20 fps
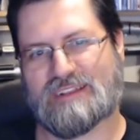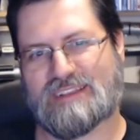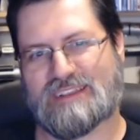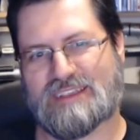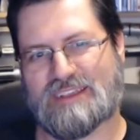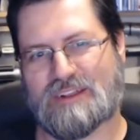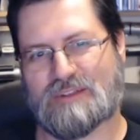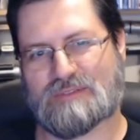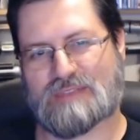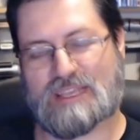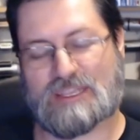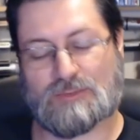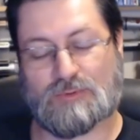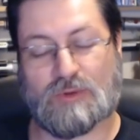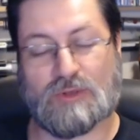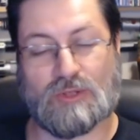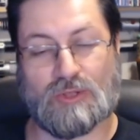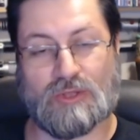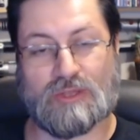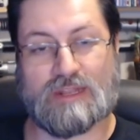You know, that's
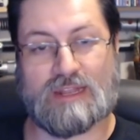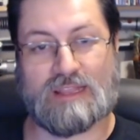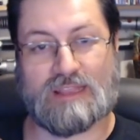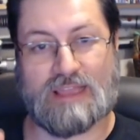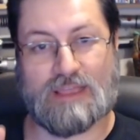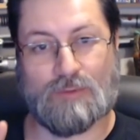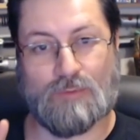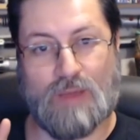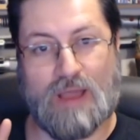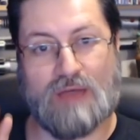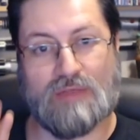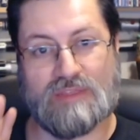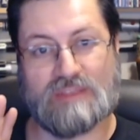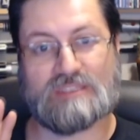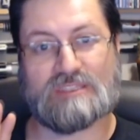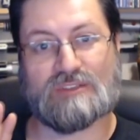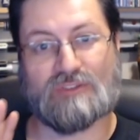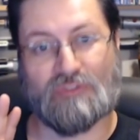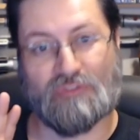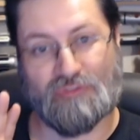where you're looking at like, wow,
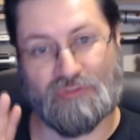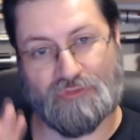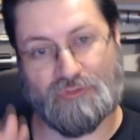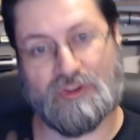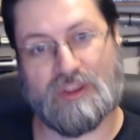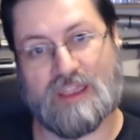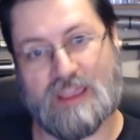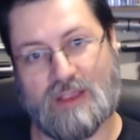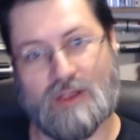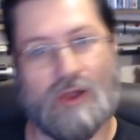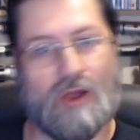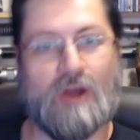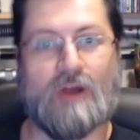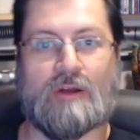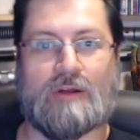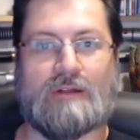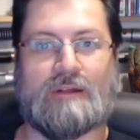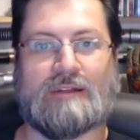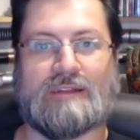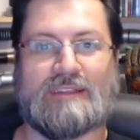this is freaking
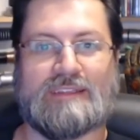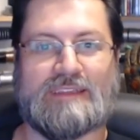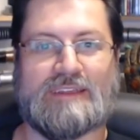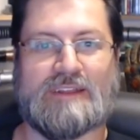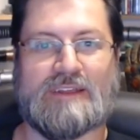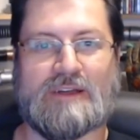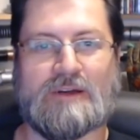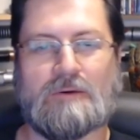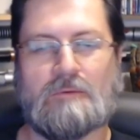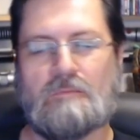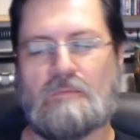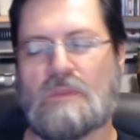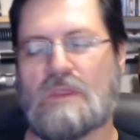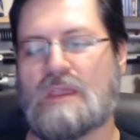art, you know?